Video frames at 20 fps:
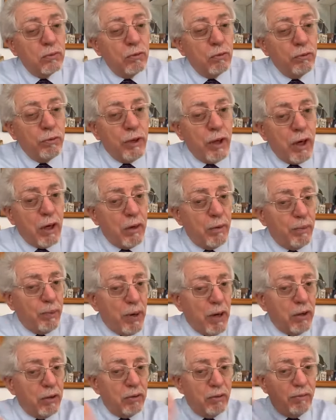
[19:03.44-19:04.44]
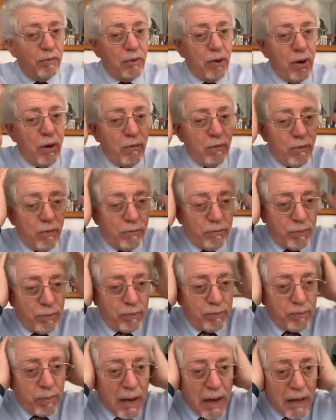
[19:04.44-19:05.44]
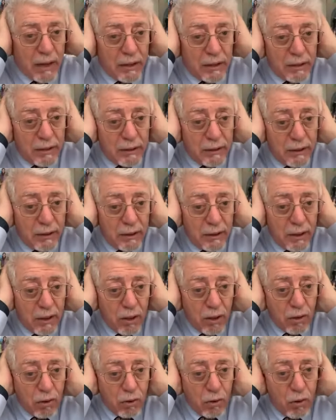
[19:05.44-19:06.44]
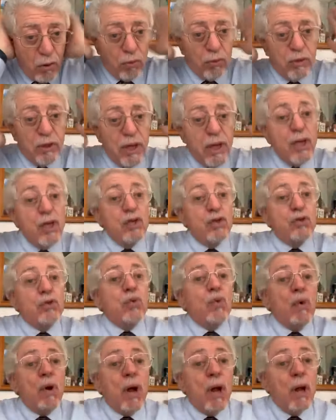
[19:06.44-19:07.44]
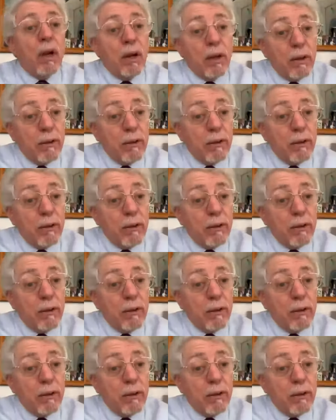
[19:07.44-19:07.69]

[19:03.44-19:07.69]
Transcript: We are a part of a body called Israel.